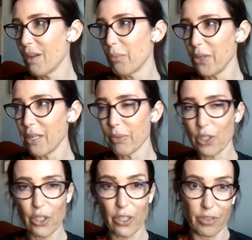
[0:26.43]
Point number
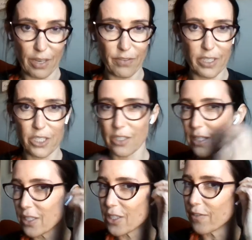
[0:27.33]
two, definition,
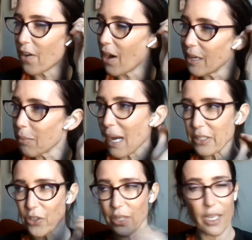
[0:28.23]
let's define
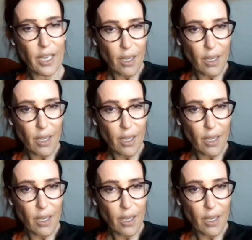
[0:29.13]
battery.